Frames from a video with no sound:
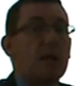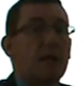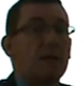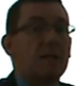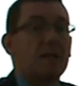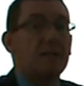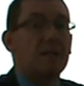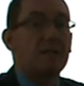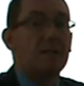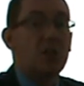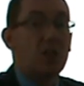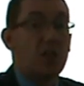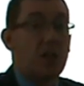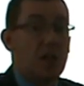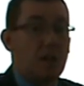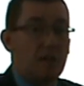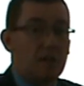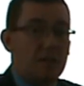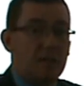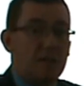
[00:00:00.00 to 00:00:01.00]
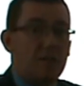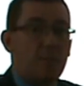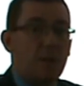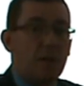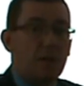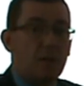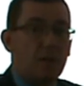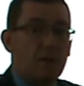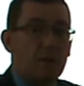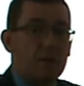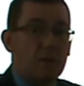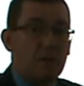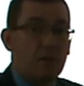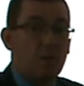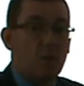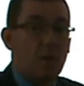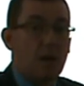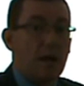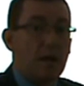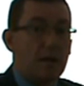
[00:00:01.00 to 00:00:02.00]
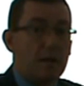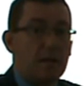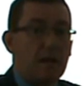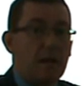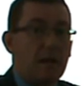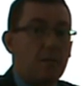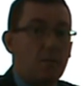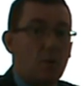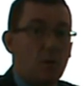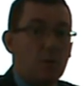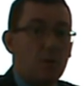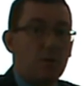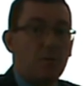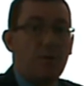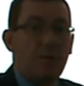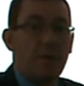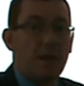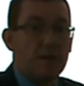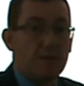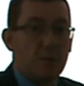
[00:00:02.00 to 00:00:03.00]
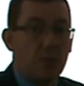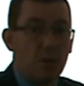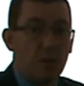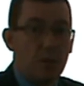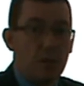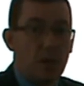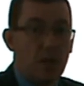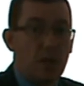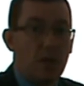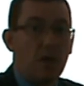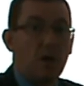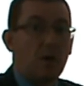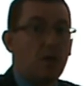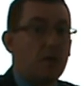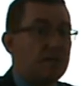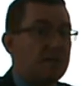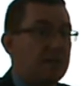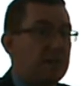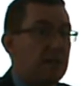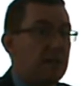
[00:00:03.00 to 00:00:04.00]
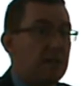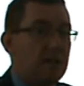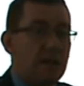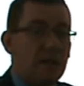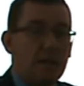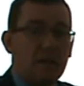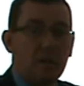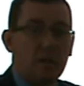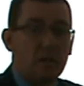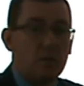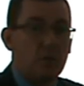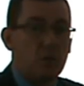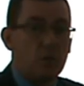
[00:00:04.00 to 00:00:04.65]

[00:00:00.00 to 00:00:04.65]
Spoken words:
can share these pictures in real time on your Facebook or send it on